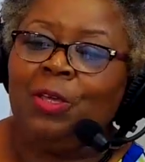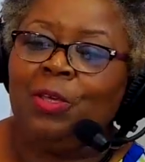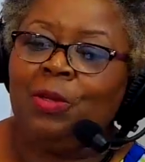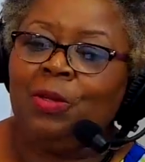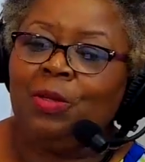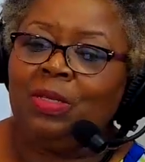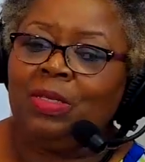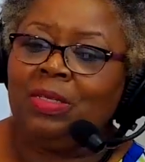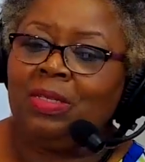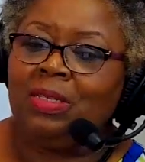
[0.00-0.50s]

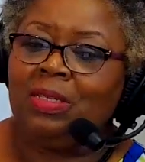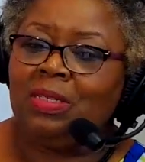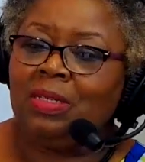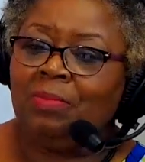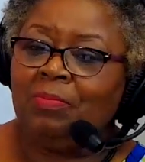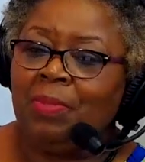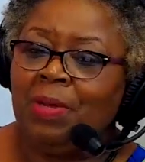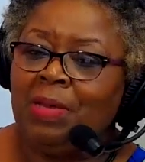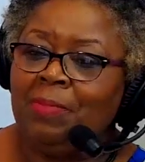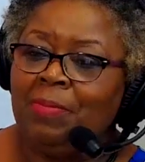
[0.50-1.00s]
you'll see
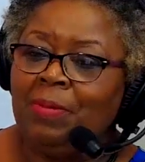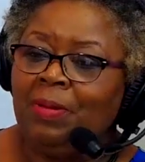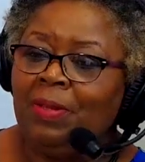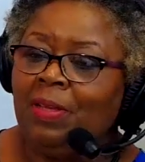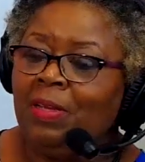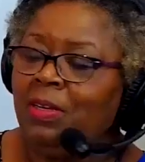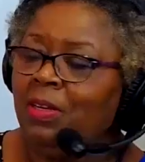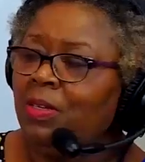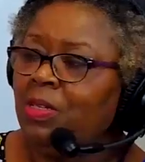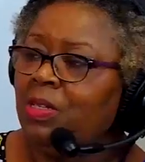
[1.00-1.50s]
some people
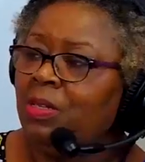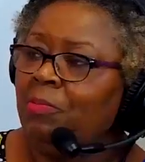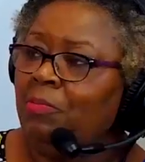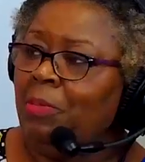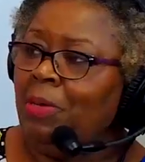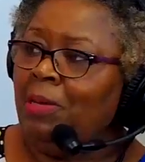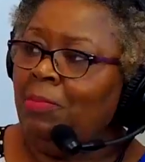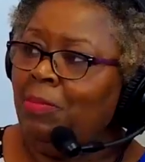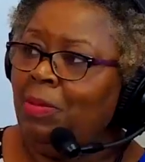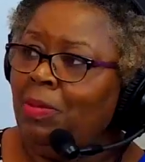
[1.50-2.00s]
and hear some
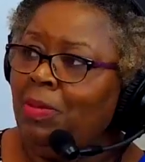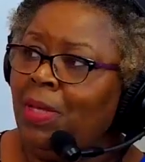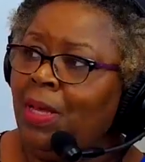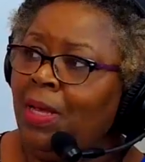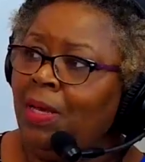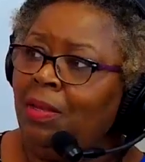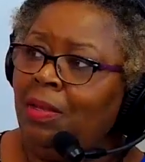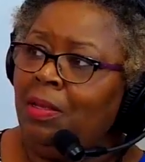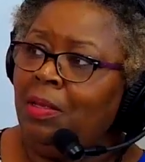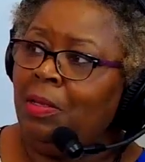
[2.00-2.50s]
people
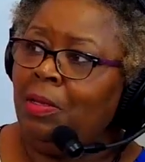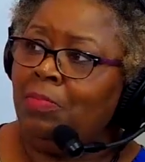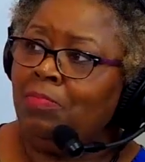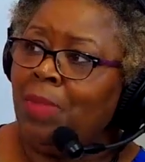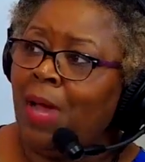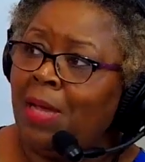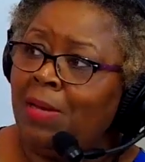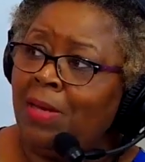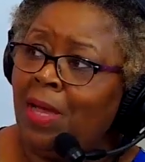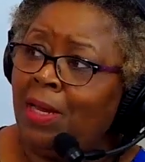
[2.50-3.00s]
that you
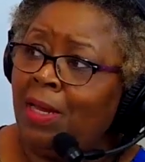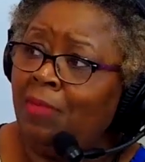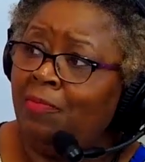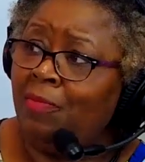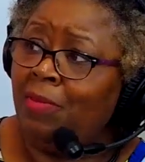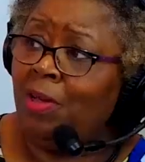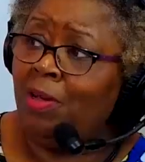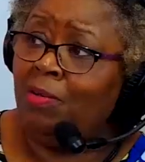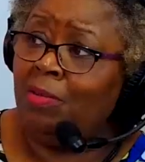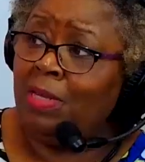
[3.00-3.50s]
might not have
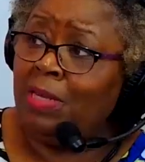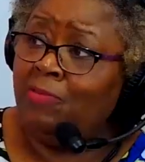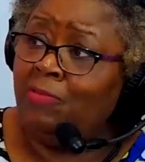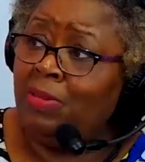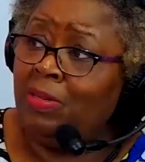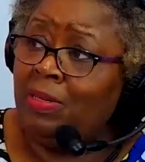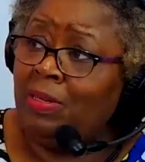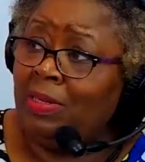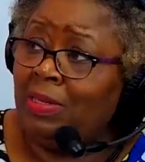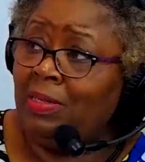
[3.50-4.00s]
known
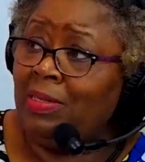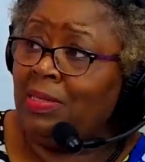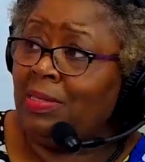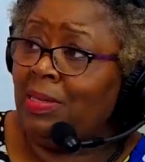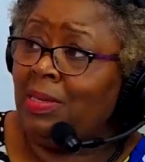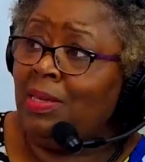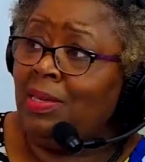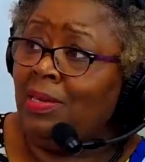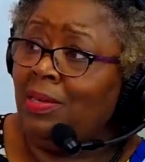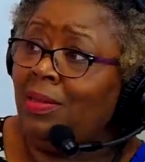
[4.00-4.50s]
even can
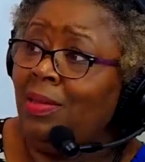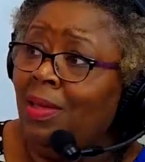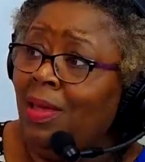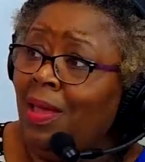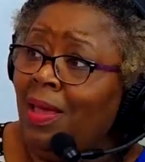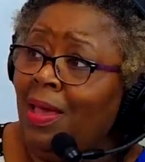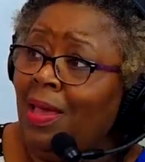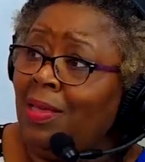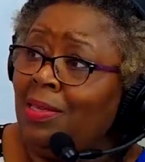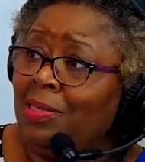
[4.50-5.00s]
sing,
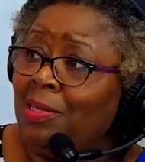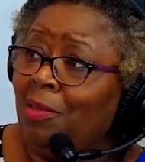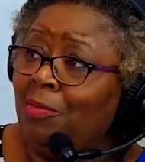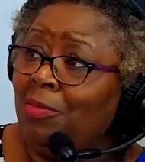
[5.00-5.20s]
and so